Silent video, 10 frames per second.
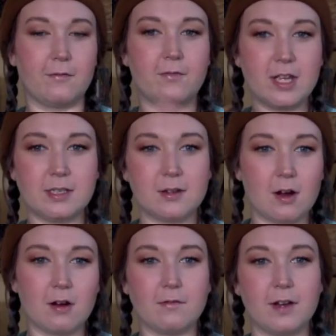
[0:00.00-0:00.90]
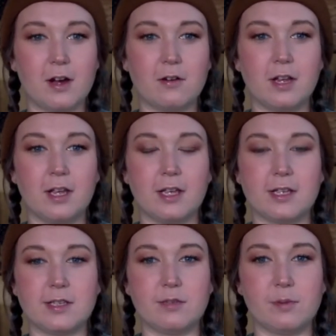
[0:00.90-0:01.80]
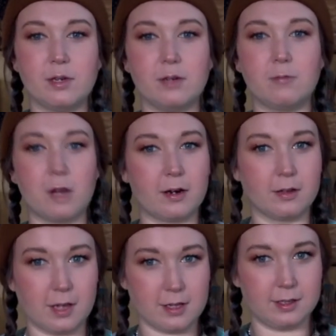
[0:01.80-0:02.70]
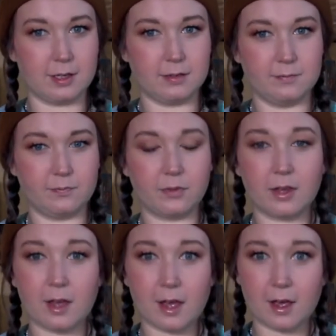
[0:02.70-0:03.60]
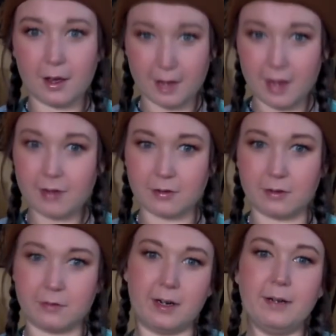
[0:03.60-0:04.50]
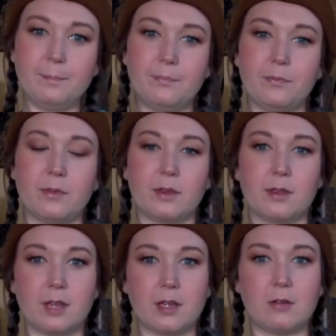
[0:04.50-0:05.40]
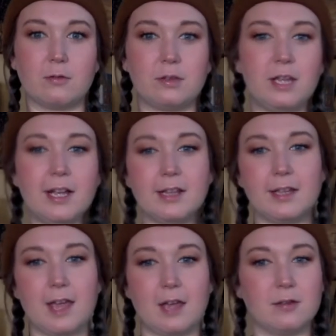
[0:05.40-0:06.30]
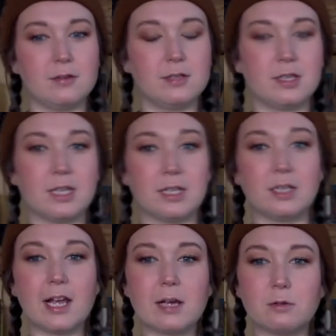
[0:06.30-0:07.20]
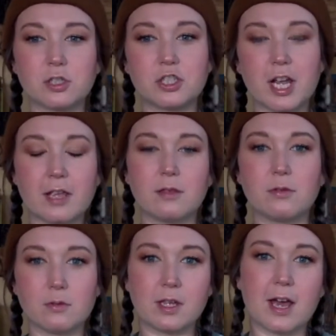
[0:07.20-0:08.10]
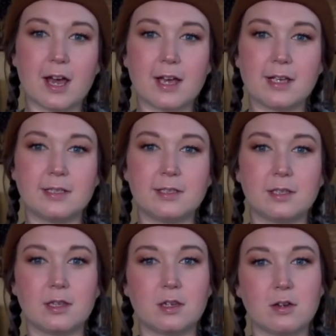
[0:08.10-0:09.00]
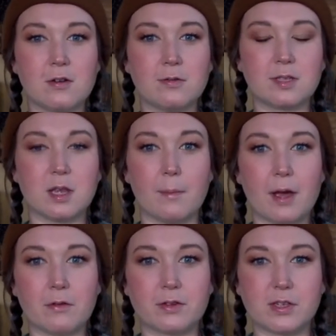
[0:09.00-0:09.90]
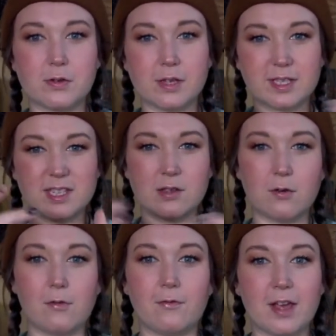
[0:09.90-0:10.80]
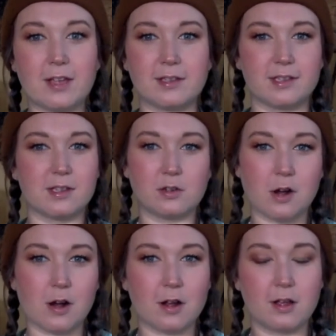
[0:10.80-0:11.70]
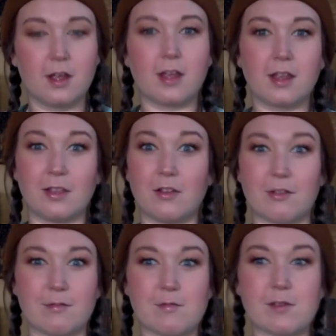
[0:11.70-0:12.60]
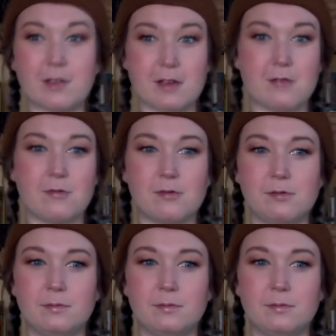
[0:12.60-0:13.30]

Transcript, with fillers: face carved out, is you put what on the inside? A candle, right? Then you light the candle so that the light will shine through the eyes and the nose and the mouth so you can see the whole face in the dark. It looks really cool.